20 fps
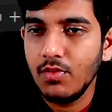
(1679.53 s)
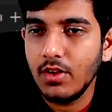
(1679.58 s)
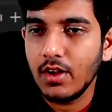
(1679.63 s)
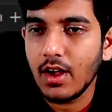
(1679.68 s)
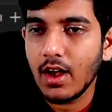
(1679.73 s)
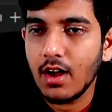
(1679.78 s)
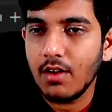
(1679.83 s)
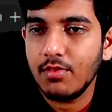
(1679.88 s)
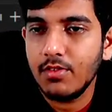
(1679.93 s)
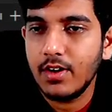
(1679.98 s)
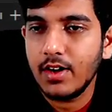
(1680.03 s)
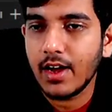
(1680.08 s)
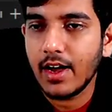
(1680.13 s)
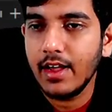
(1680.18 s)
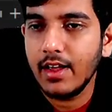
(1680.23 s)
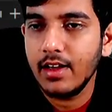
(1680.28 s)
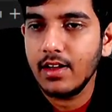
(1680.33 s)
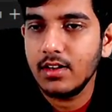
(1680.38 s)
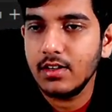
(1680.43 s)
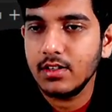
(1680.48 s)
we have
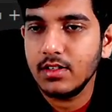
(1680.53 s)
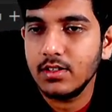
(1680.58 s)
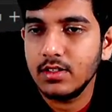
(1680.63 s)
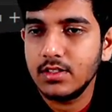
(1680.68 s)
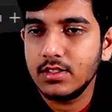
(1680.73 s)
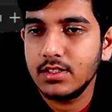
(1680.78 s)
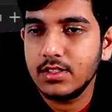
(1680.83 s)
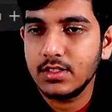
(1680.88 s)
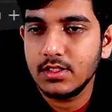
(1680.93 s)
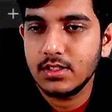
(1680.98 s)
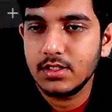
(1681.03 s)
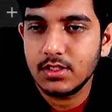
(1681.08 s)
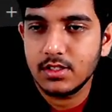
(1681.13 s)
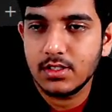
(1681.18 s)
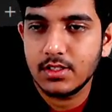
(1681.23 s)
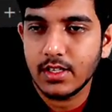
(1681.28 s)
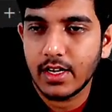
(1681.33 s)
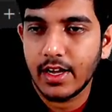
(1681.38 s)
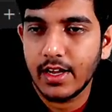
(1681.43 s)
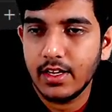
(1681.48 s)
tire
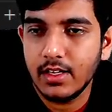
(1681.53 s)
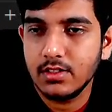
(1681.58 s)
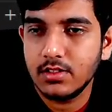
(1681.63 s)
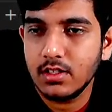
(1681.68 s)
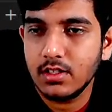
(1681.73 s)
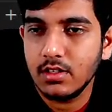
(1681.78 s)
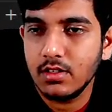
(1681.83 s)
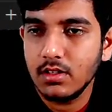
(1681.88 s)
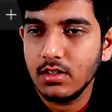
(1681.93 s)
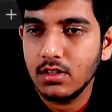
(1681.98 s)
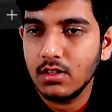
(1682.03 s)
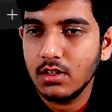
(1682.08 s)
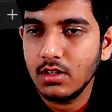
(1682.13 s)
size